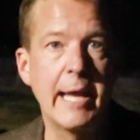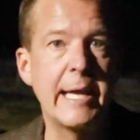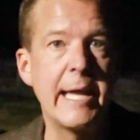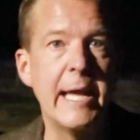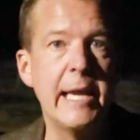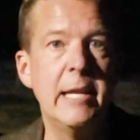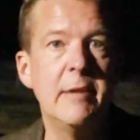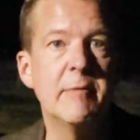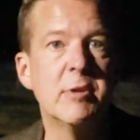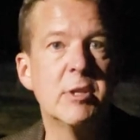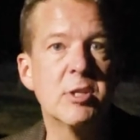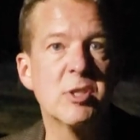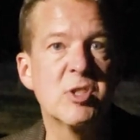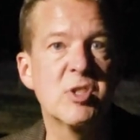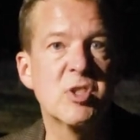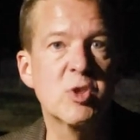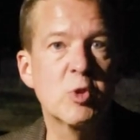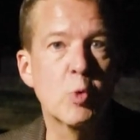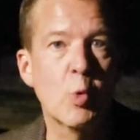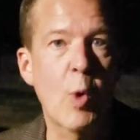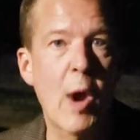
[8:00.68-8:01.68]
I can't even
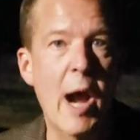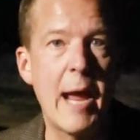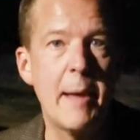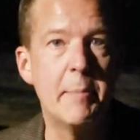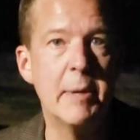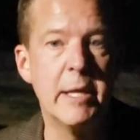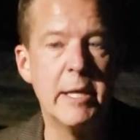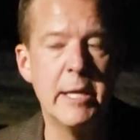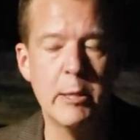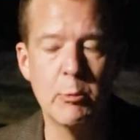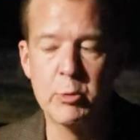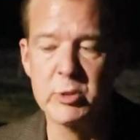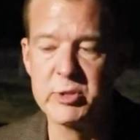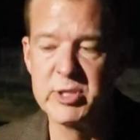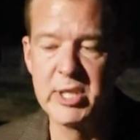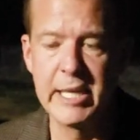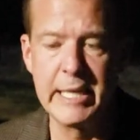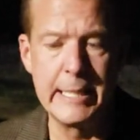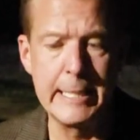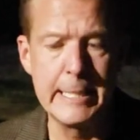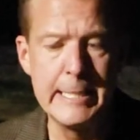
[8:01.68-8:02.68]
describe it. It was
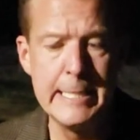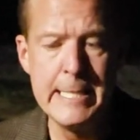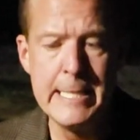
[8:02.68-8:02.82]
like,